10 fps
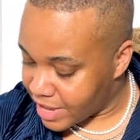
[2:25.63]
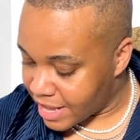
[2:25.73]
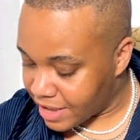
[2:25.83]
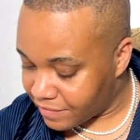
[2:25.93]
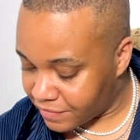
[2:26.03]

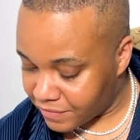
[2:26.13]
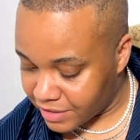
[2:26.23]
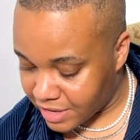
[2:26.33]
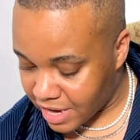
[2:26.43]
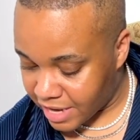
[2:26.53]
have
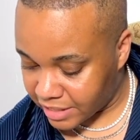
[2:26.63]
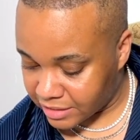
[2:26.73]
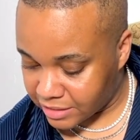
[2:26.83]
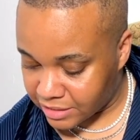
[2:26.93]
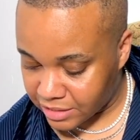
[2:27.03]
not
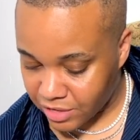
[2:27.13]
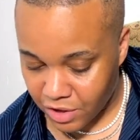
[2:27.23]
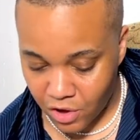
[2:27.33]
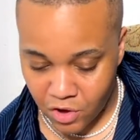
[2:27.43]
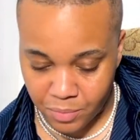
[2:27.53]

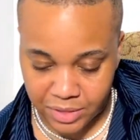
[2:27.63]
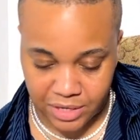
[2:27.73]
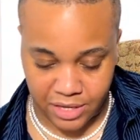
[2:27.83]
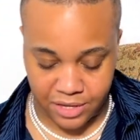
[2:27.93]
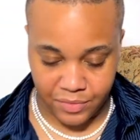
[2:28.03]
opened it.